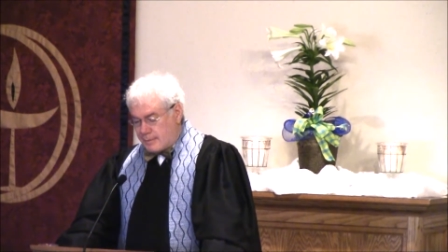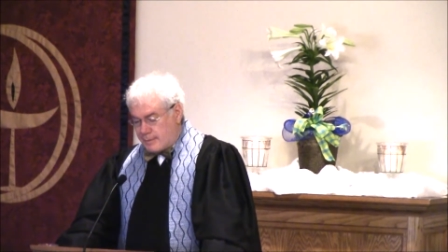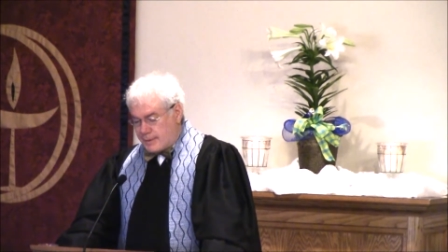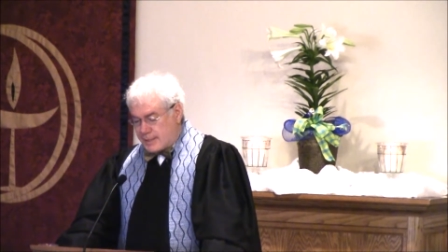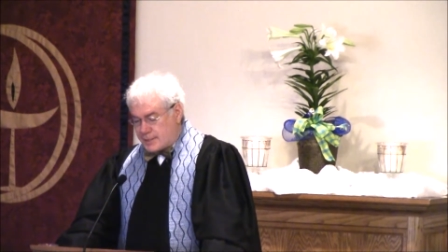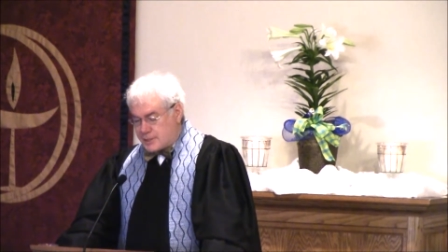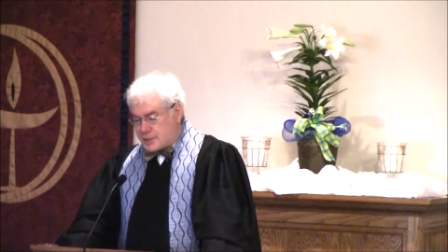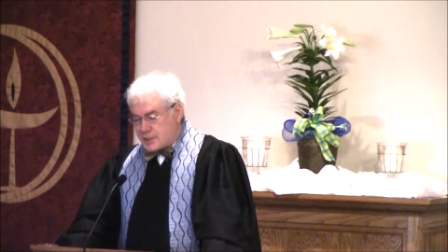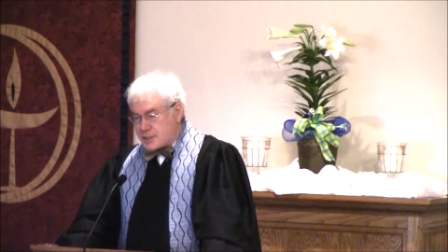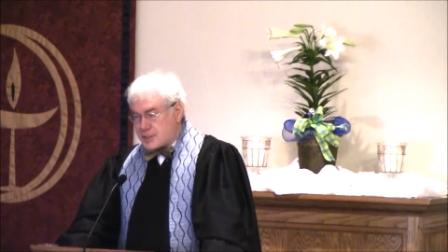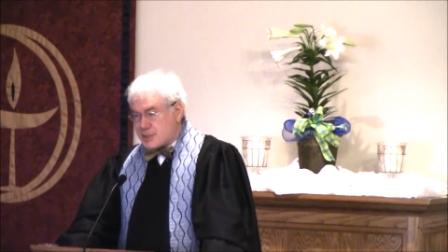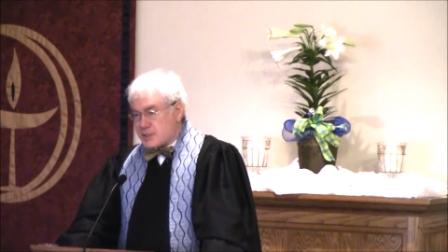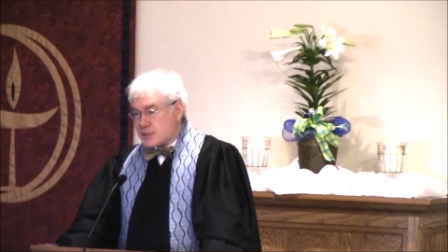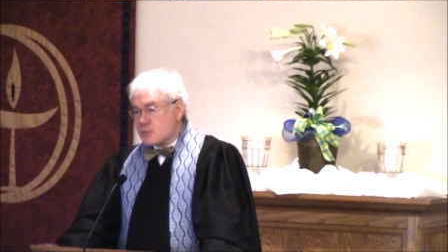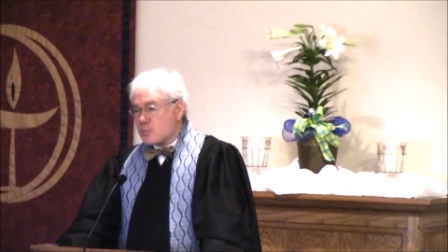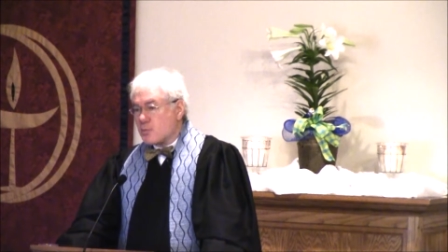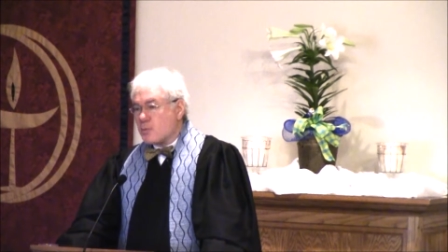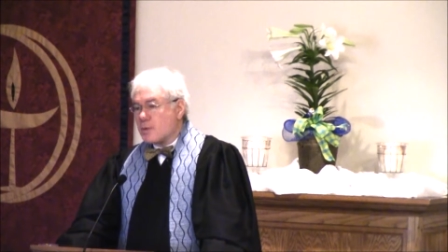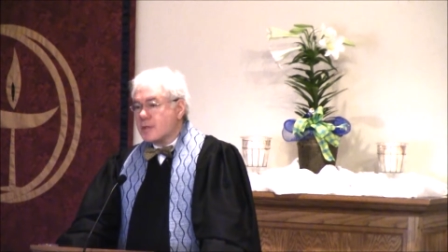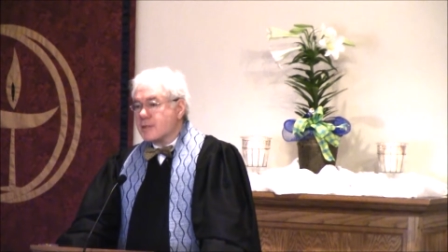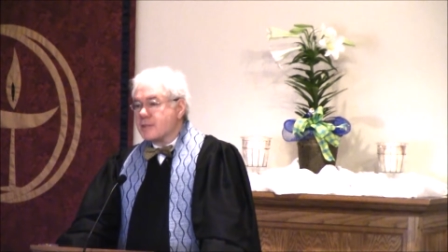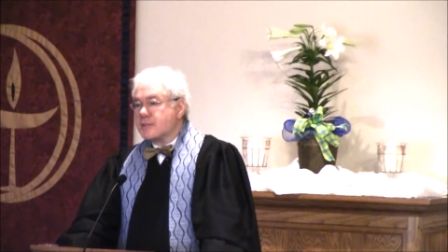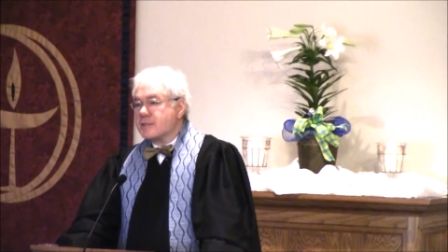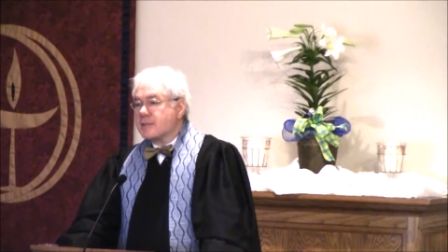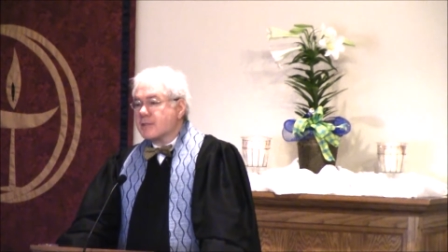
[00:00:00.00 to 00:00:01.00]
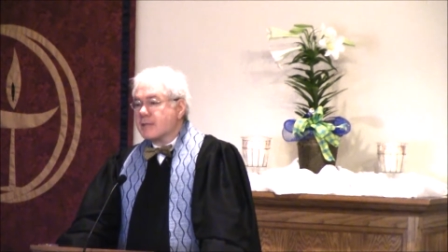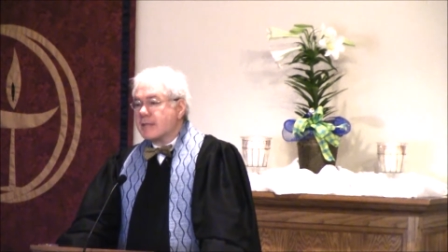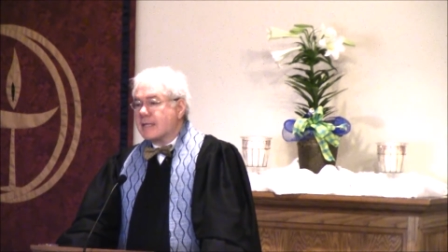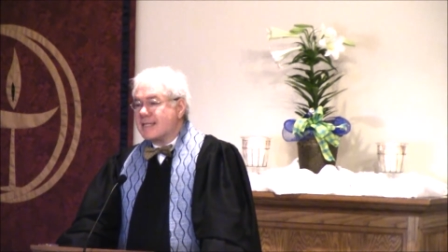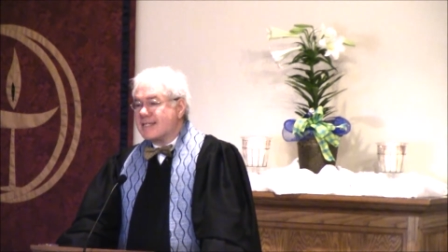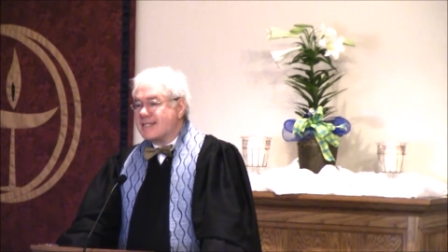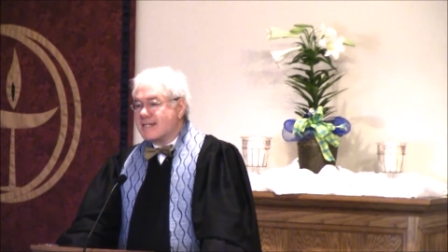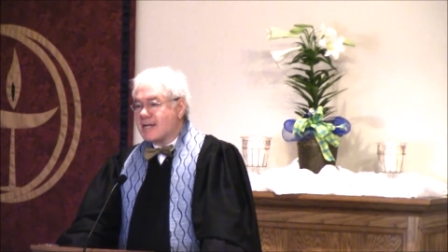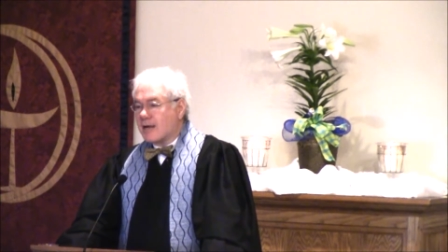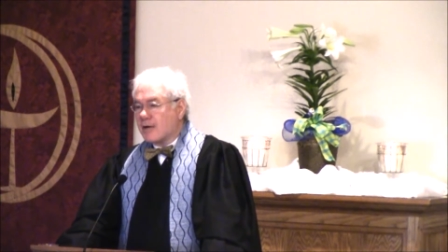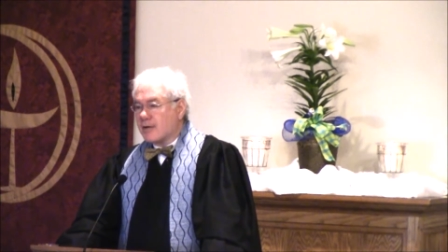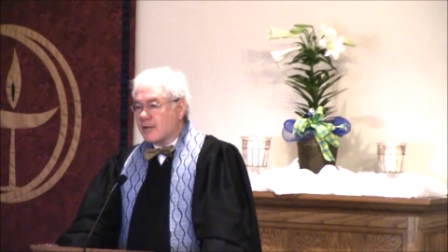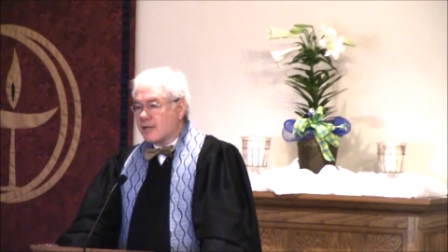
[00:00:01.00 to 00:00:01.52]
that Jesus was
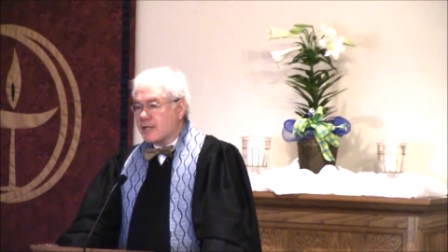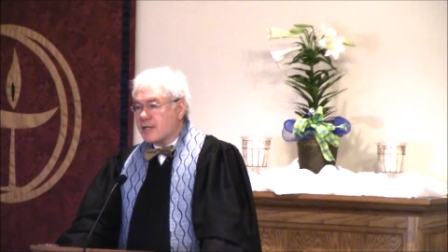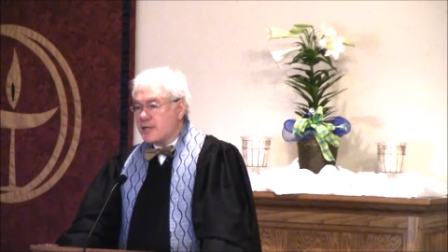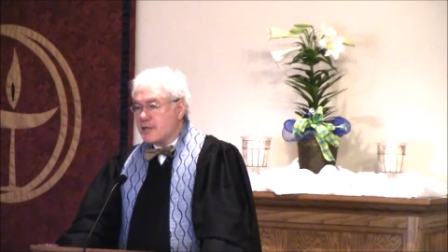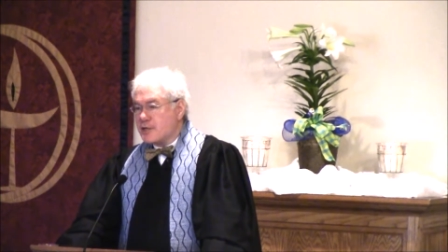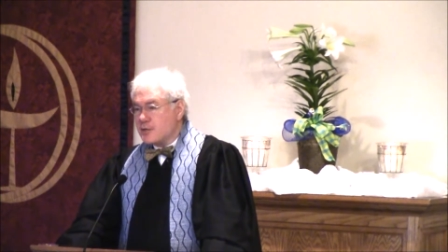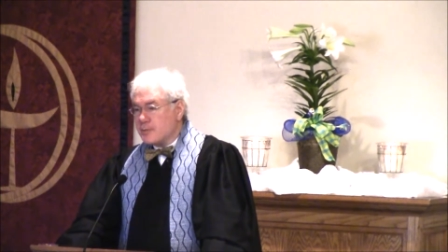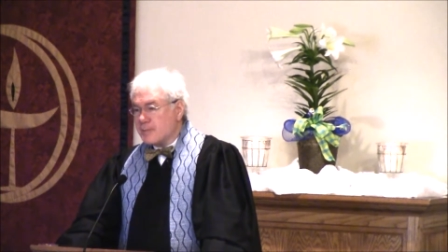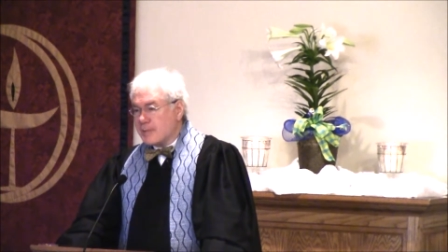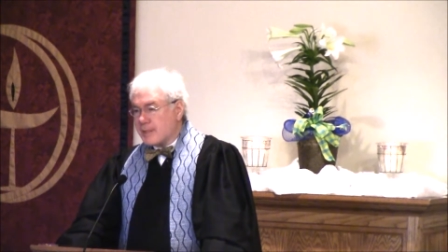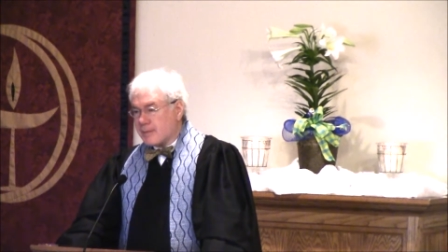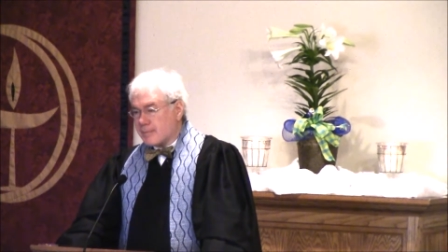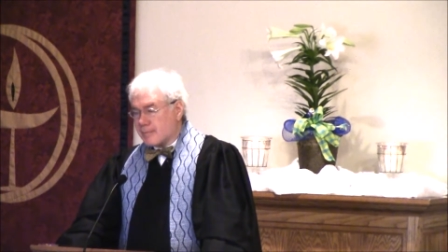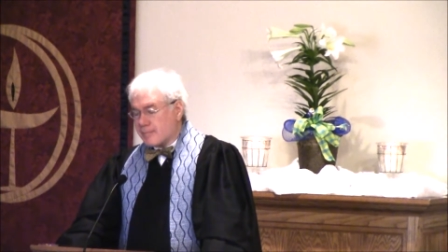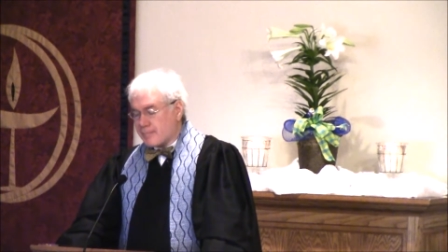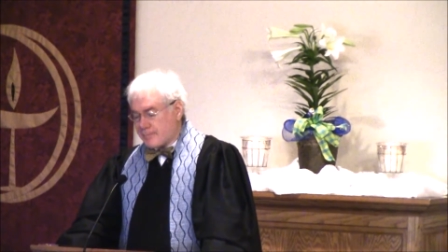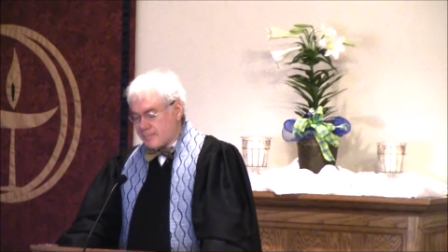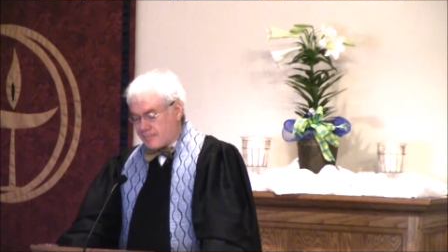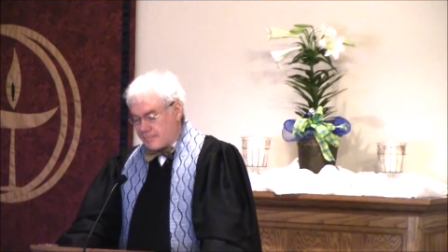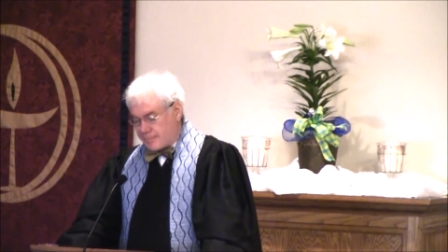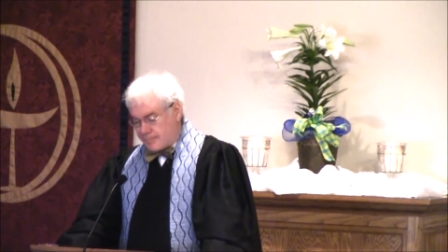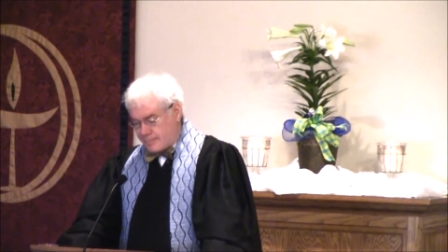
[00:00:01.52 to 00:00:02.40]
entirely human.